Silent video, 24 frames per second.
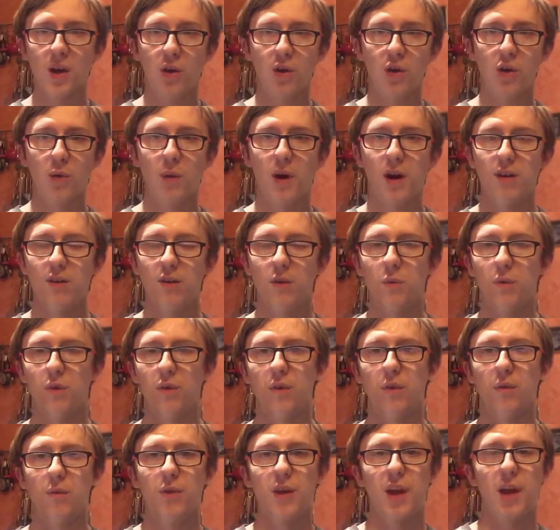Otherwise,
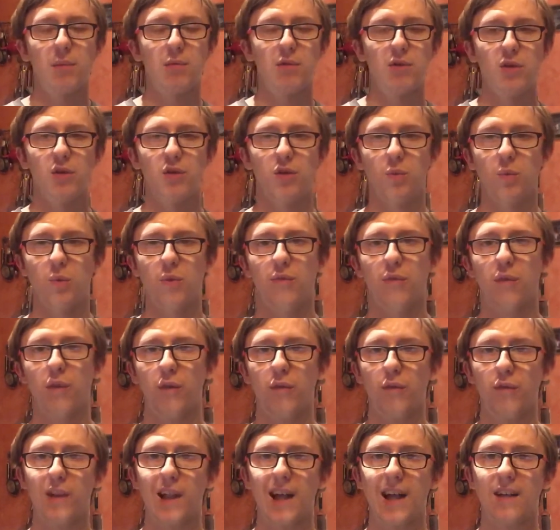the episode would fall
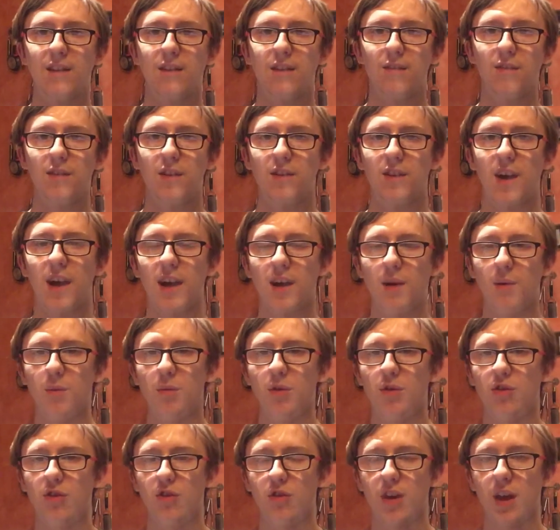flat if the Titan
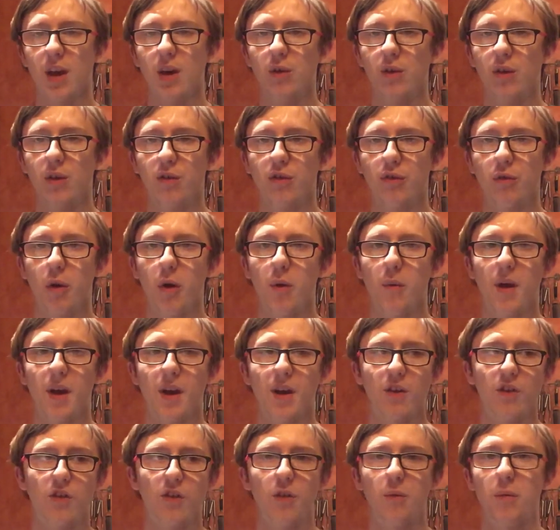was just killed off straight away,
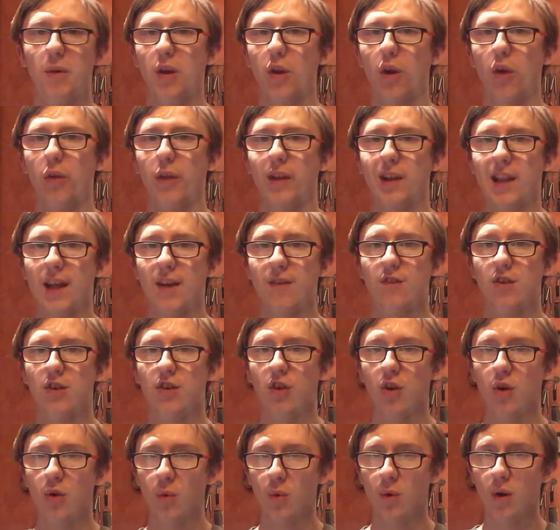because there'd be nothing left to
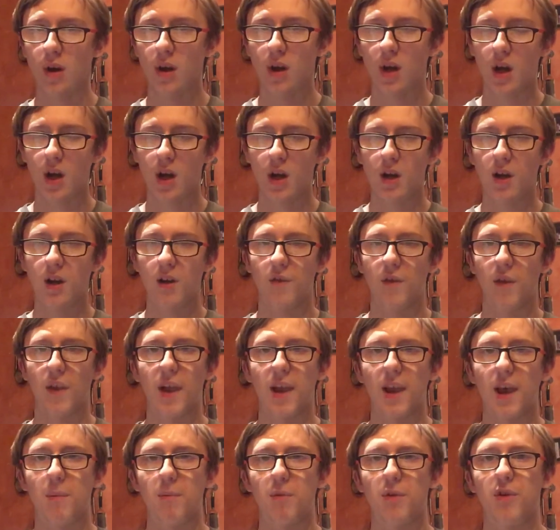do for that
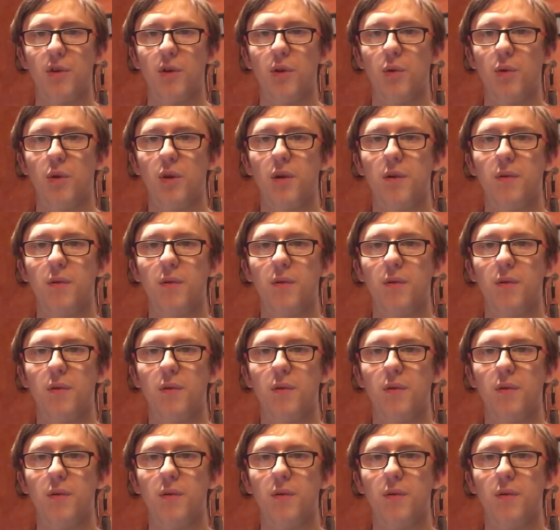episode.